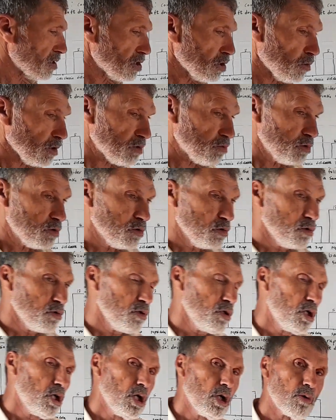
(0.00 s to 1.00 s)
So what we
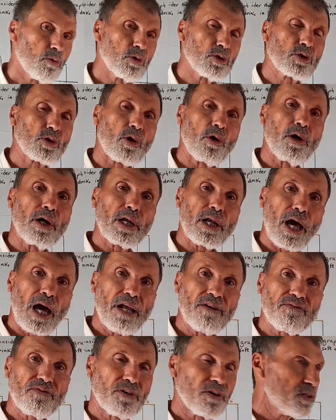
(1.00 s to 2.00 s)
do, we draw a
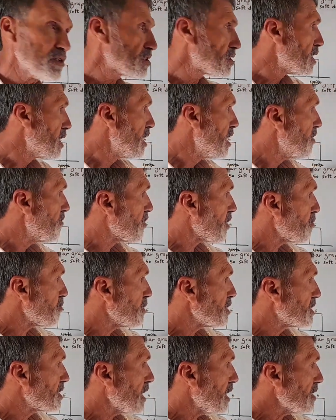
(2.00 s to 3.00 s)
line first from
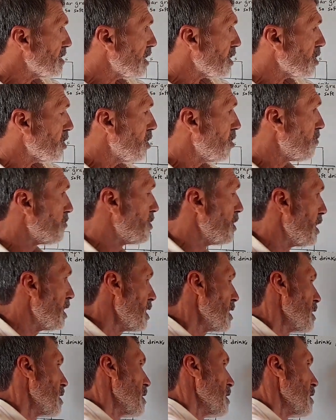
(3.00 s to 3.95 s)
the center of the